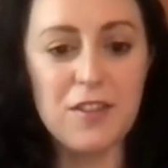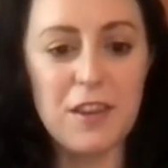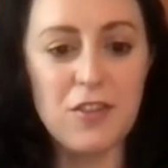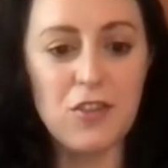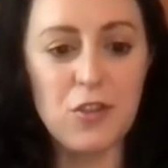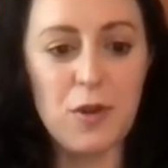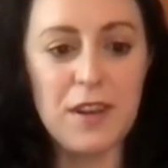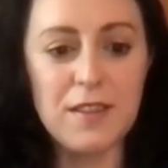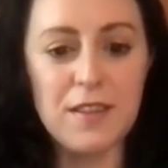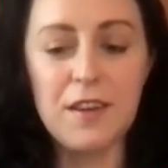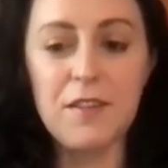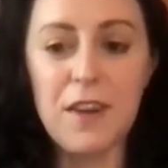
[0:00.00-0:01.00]
and
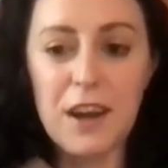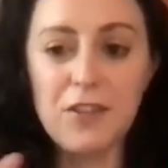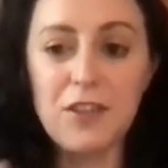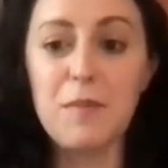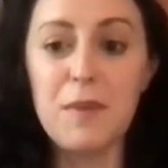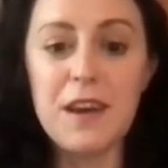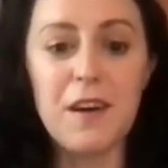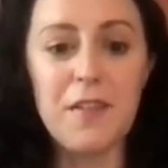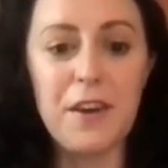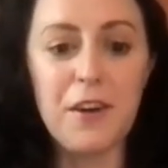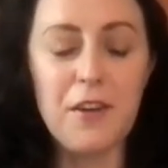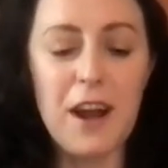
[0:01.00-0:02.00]
joys of actually being on
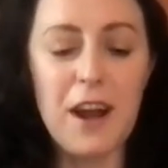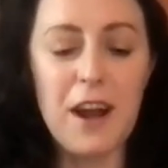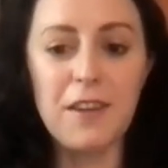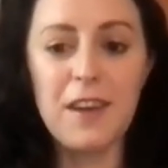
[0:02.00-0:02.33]
the ground